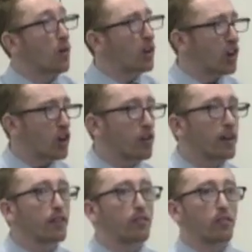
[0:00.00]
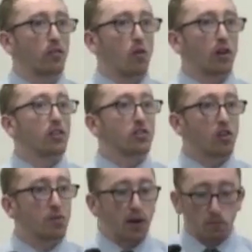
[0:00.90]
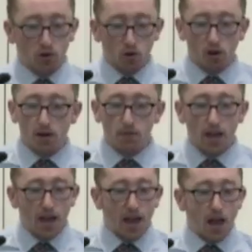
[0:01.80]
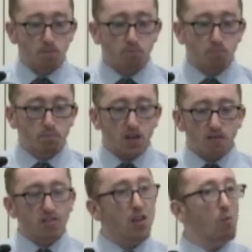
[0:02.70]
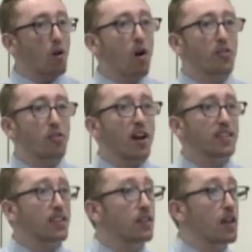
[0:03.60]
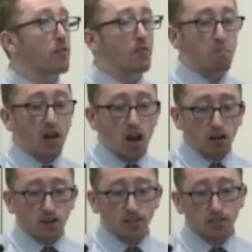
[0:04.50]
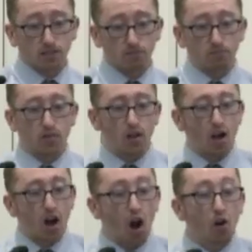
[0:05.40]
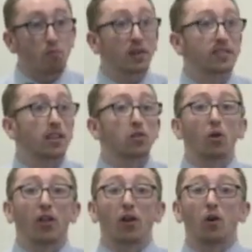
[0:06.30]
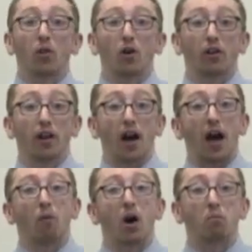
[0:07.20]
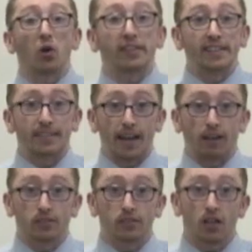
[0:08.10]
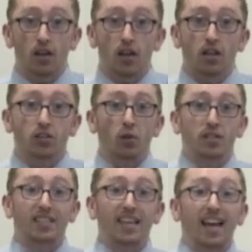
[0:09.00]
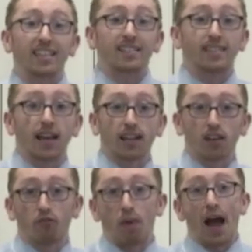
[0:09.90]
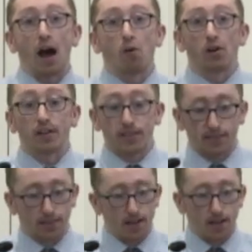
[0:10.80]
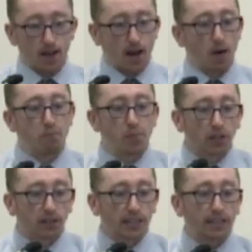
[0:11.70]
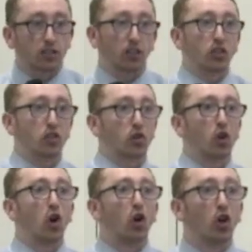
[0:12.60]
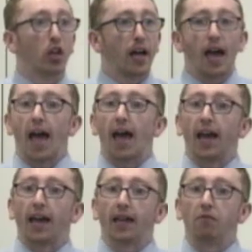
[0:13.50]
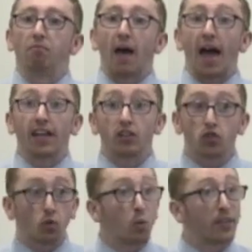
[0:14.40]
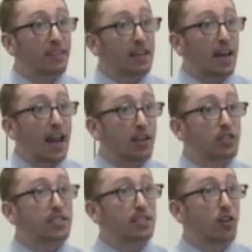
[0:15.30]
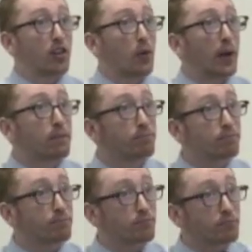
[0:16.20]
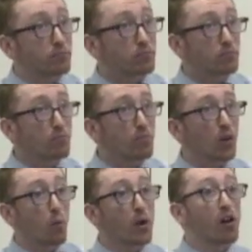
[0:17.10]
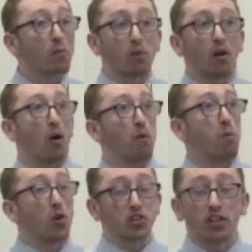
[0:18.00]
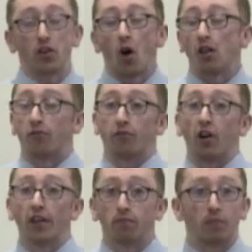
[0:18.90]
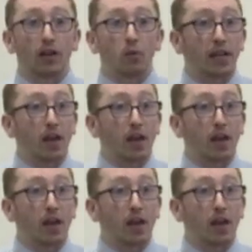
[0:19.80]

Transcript: curious or concerned about a program. And even though we're authorized at a level from Congress, OMB says, hold on, I want more details. So it's the executive power's ability to control and manage what the agencies are doing. We are apportioned all up front, meaning we